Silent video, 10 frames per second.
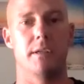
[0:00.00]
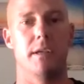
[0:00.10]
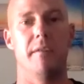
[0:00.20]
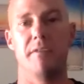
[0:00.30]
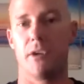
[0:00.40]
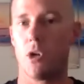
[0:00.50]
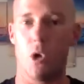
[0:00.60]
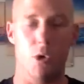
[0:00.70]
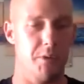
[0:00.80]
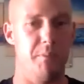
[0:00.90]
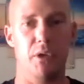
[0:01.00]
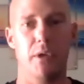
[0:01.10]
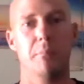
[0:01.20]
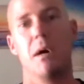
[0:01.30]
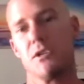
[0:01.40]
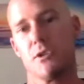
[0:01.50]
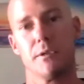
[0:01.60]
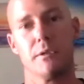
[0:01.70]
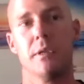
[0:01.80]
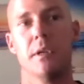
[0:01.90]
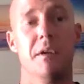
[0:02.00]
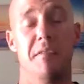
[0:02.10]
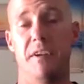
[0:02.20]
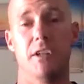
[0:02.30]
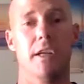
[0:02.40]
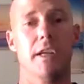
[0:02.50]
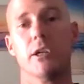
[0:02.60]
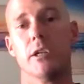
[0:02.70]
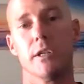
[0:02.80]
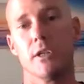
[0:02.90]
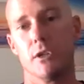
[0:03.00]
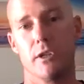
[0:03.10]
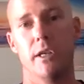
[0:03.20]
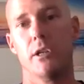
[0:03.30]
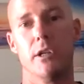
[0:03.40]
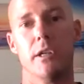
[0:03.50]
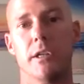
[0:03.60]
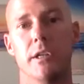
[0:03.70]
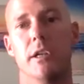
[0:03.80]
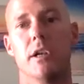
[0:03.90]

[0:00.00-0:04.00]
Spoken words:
If your goal is building muscle, feeling good, looking good,